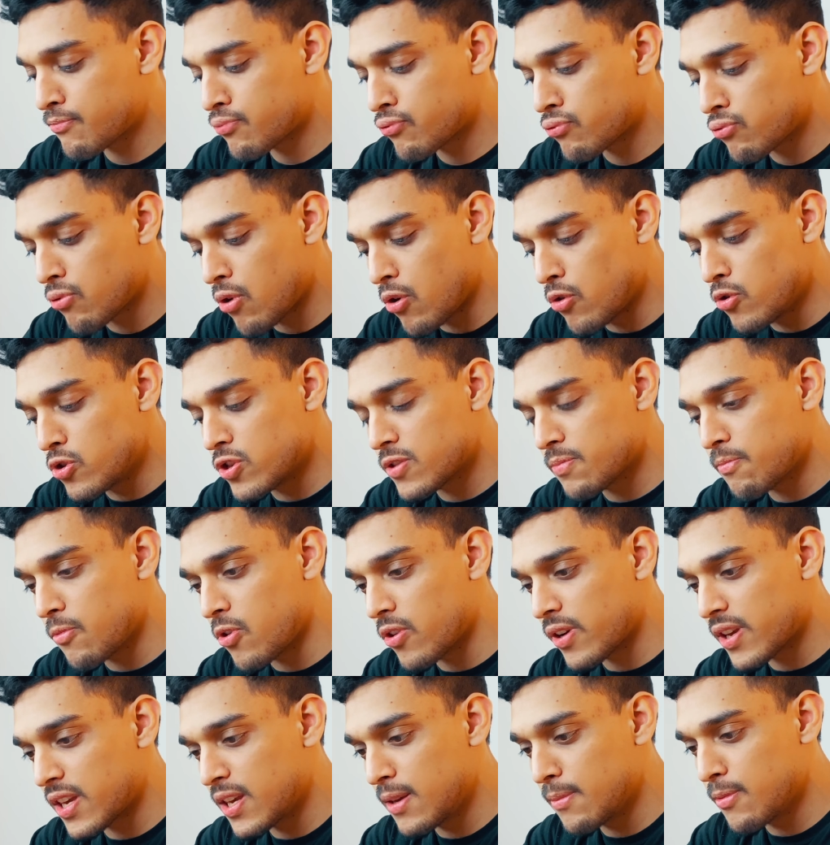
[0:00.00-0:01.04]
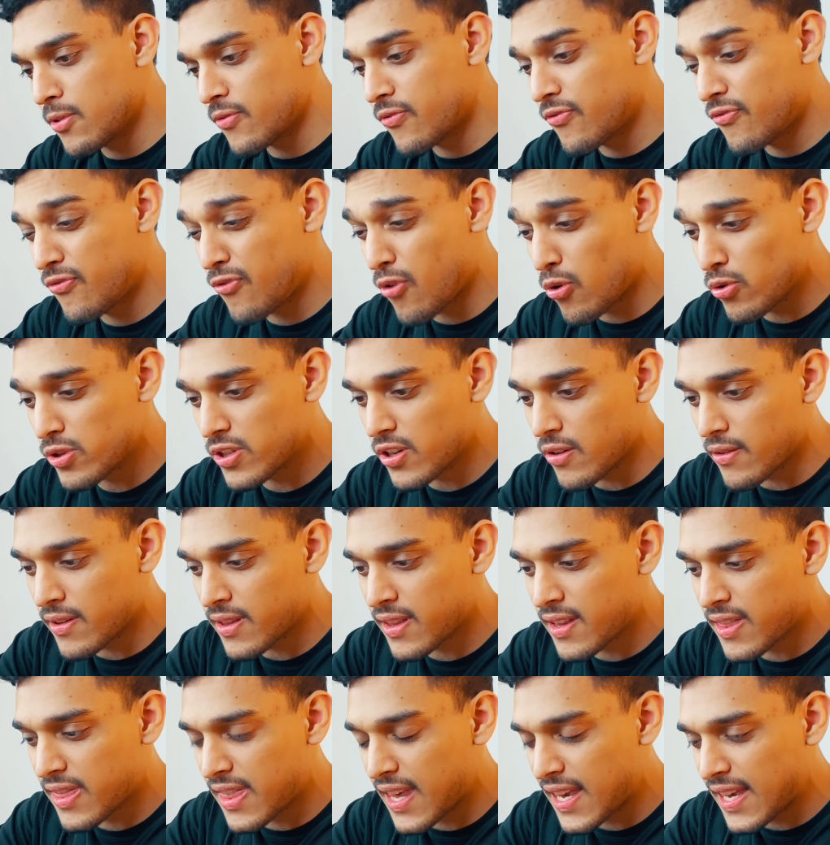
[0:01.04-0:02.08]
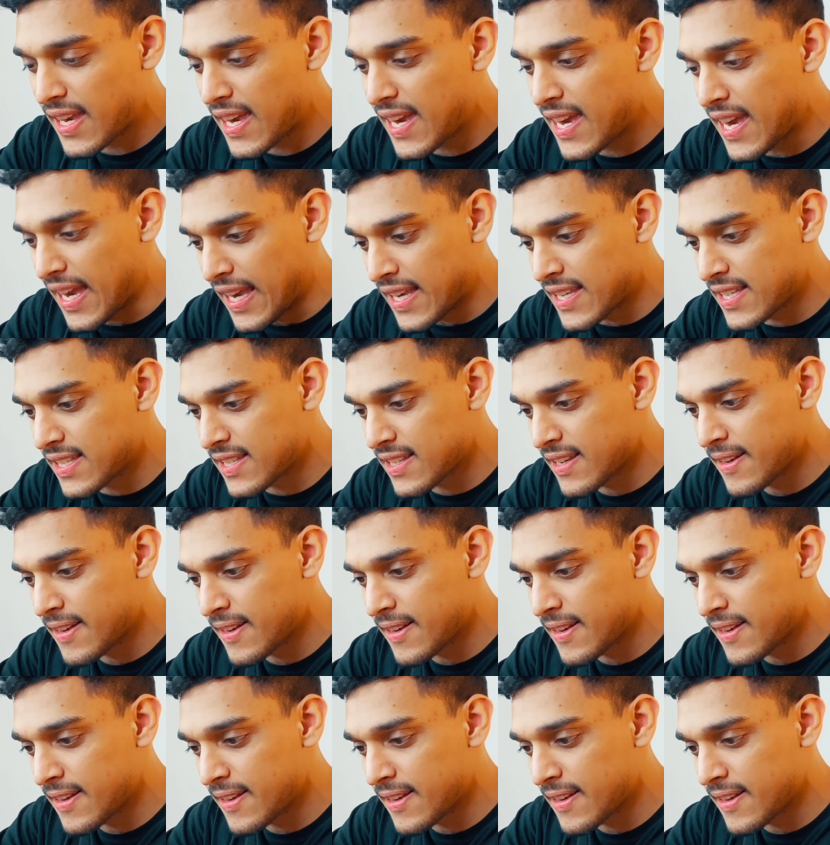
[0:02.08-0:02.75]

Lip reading: Pro Smart Keyboard Folio? And the thing is,